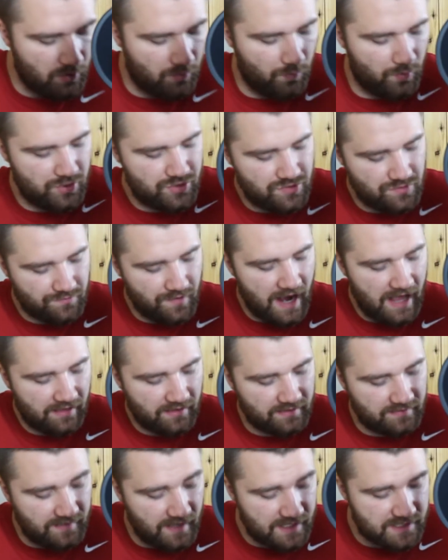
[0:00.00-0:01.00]
Would you
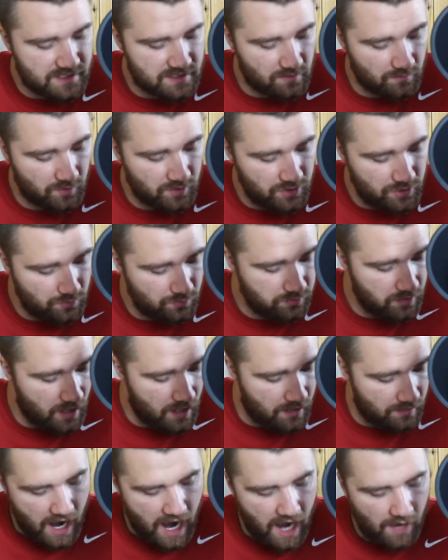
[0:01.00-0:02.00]
rather date someone you
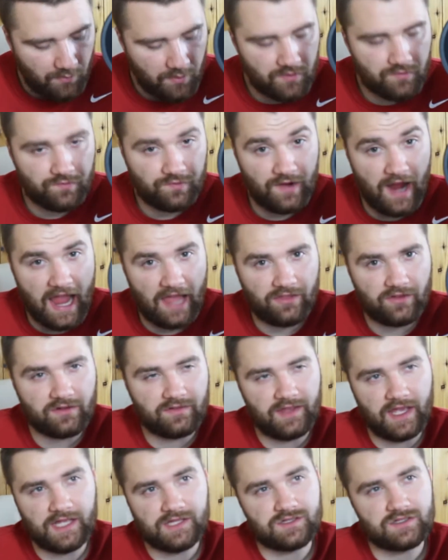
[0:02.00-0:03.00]
love? I would rather
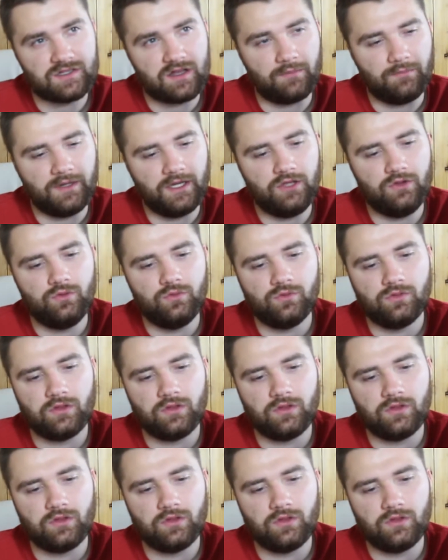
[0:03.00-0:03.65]
date somebody who